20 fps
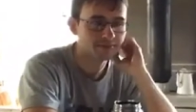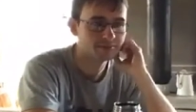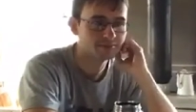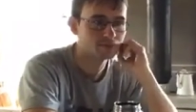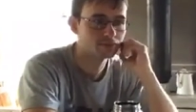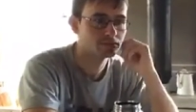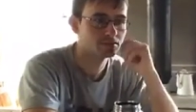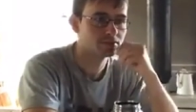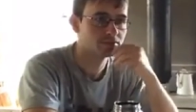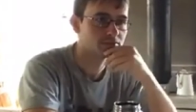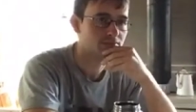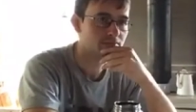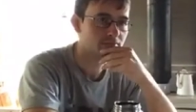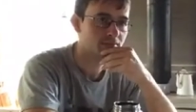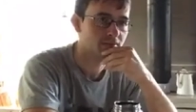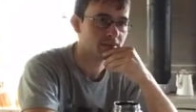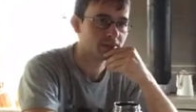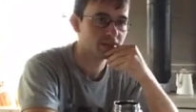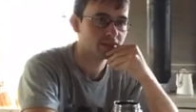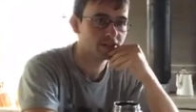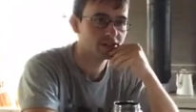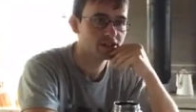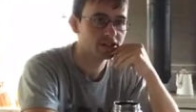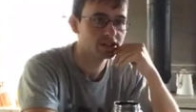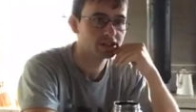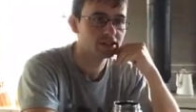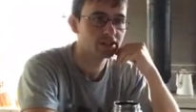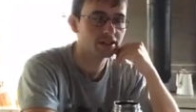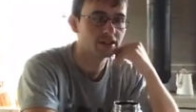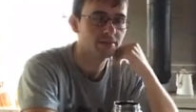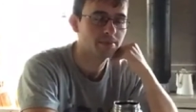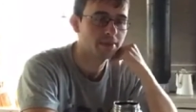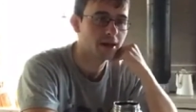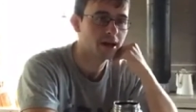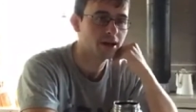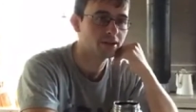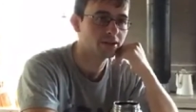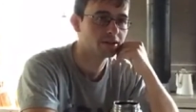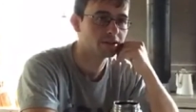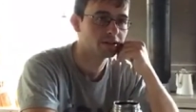about it? Just
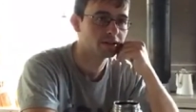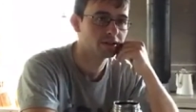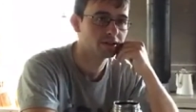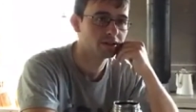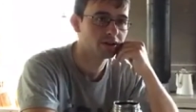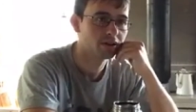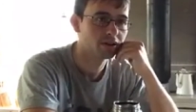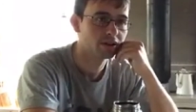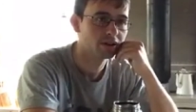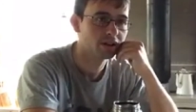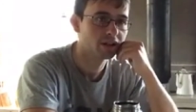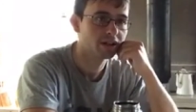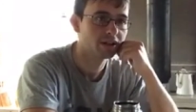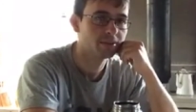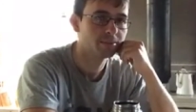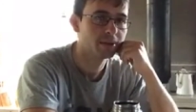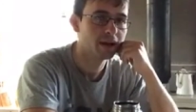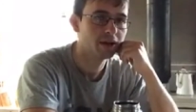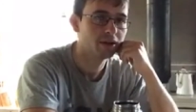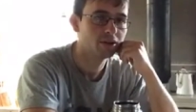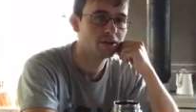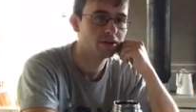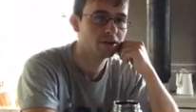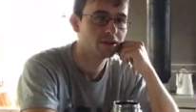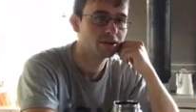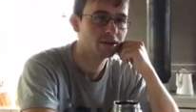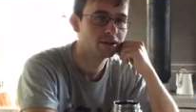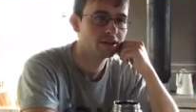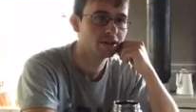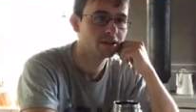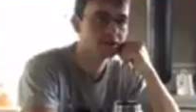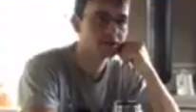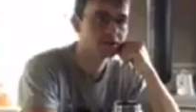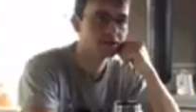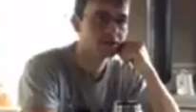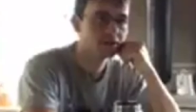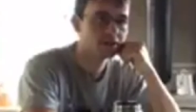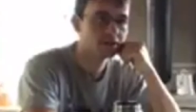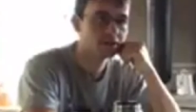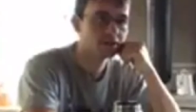about her talking about all the
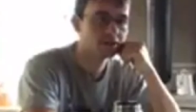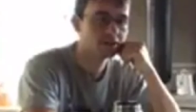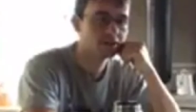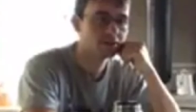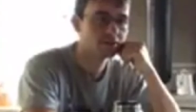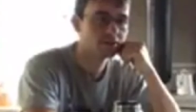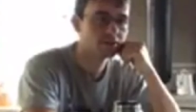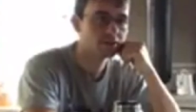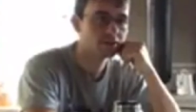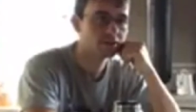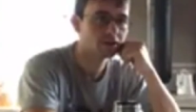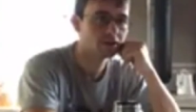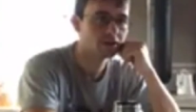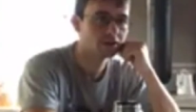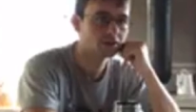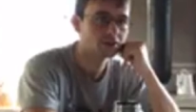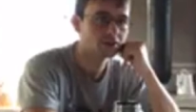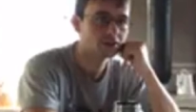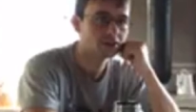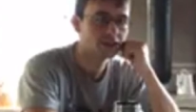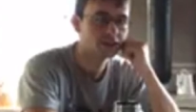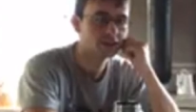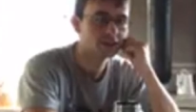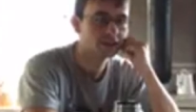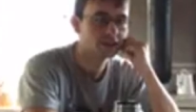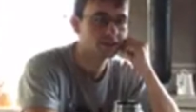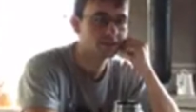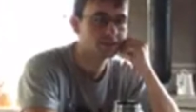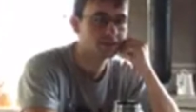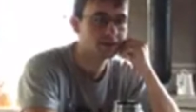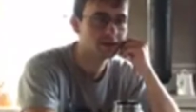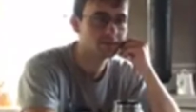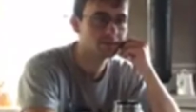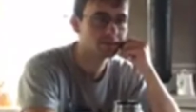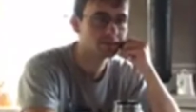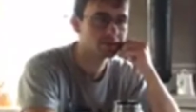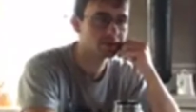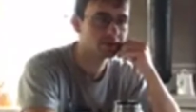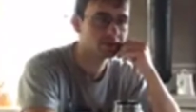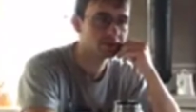different autistic
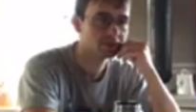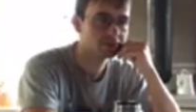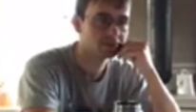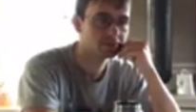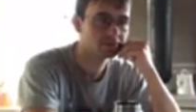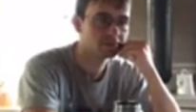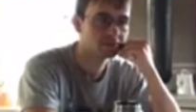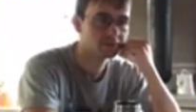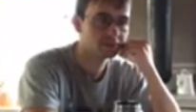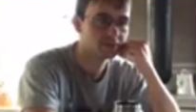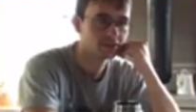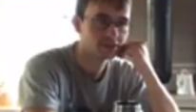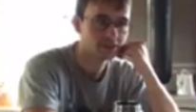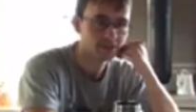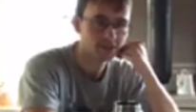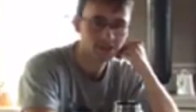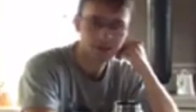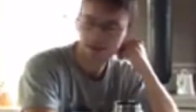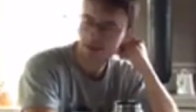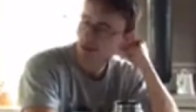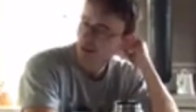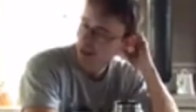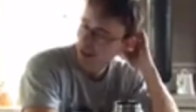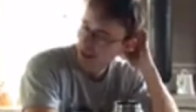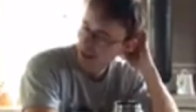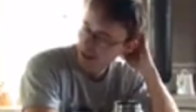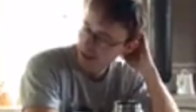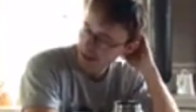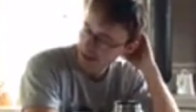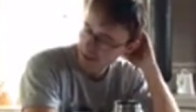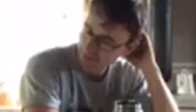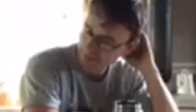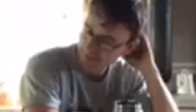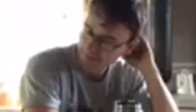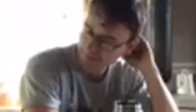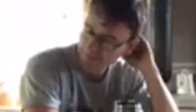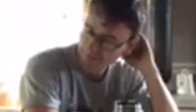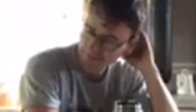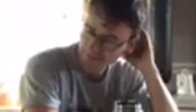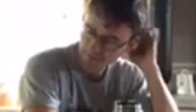people that um
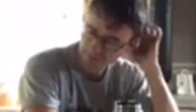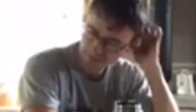